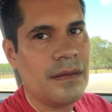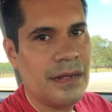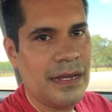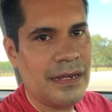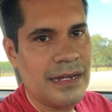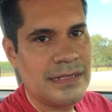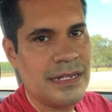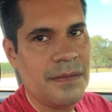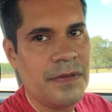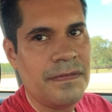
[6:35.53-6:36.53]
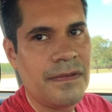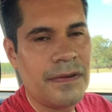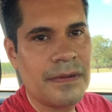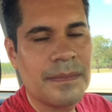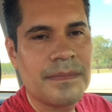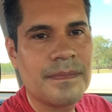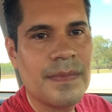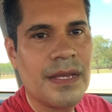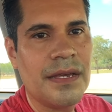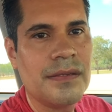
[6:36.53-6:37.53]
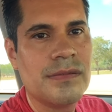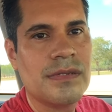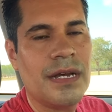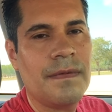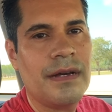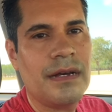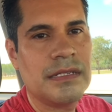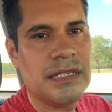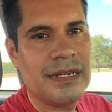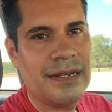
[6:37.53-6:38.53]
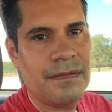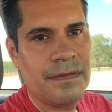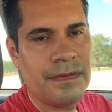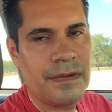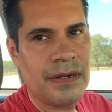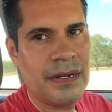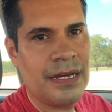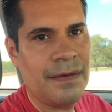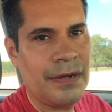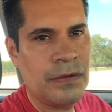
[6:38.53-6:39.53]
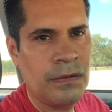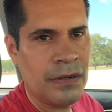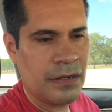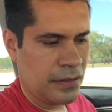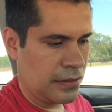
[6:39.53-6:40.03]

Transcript: Like I said before, I used to have a Jetta before and I have a cooler,